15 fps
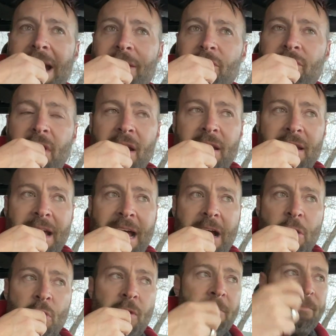out right
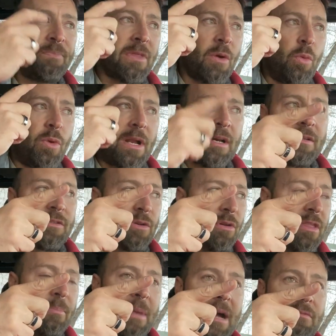now, when I
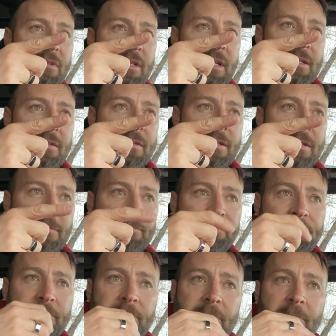saw the mountains,
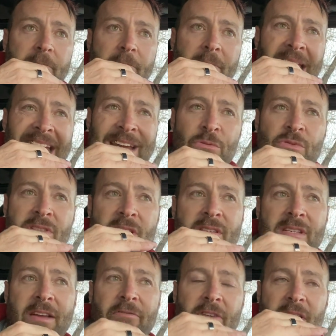it was
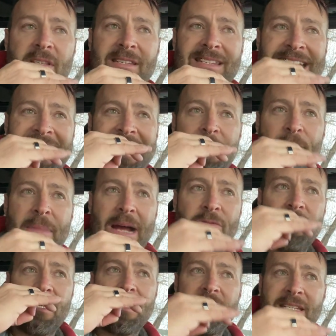as if I'd seen the
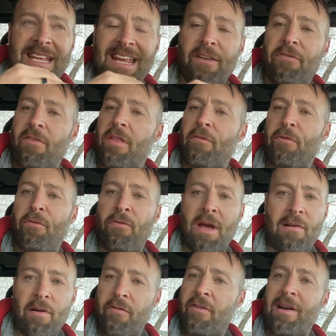mountains here for the
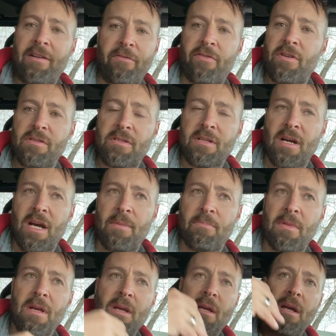very, very first
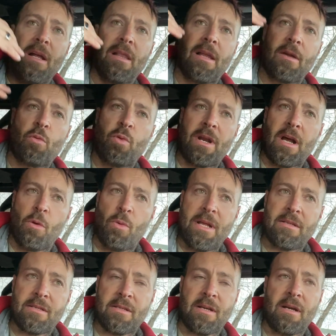time. Like when I
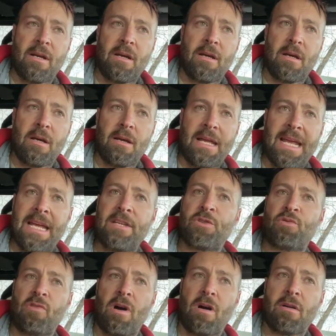went to
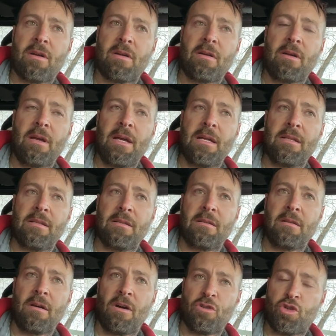Ayers Rock
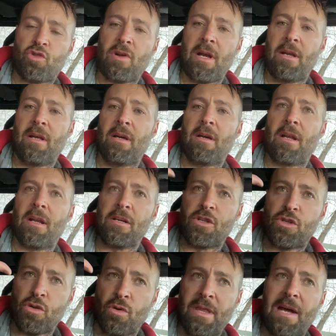in Australia and I
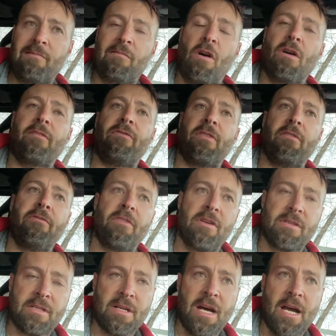saw that rock for the
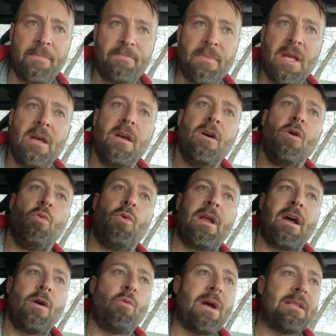first time.
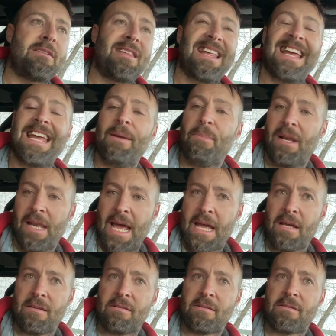When I went to the
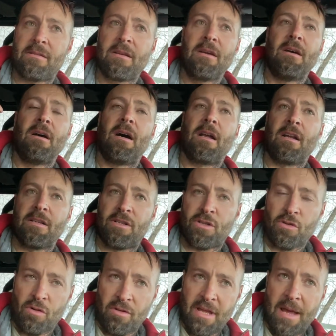Himalayas and I
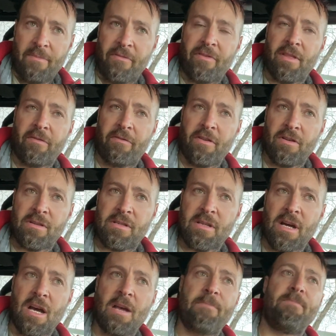saw them for the first
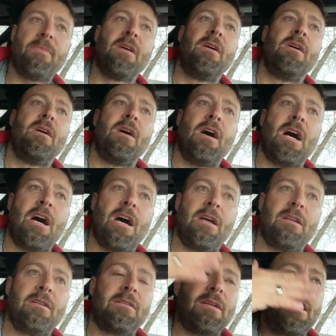time.
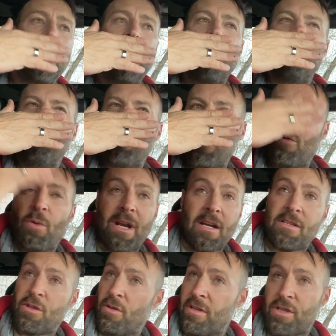And, uh, you know, when I
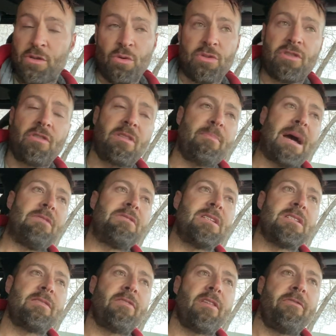saw the Sawtooth
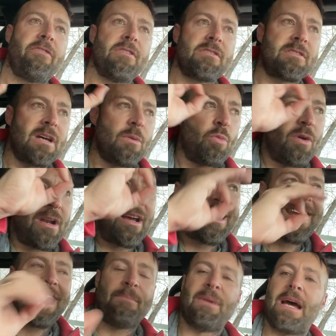Mountains for the first time. When I
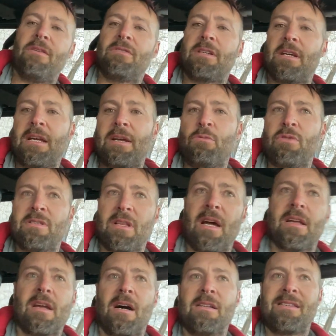came out, it was
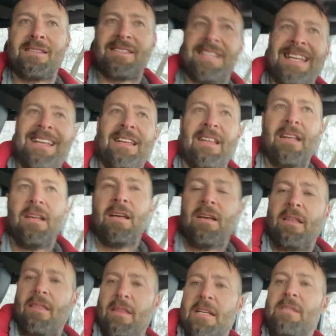like I'd seen
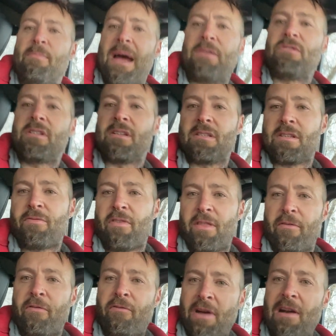these mountains for
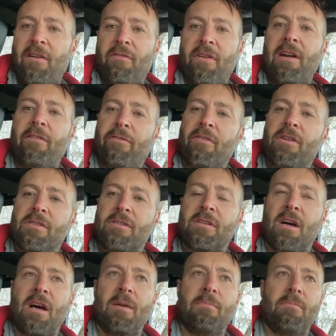the very, very first
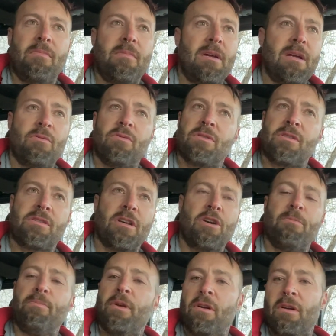time. It was
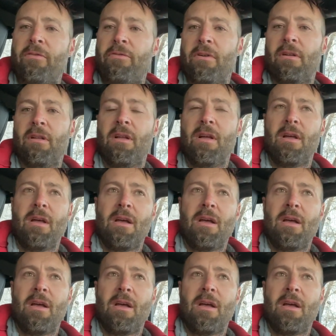so beautiful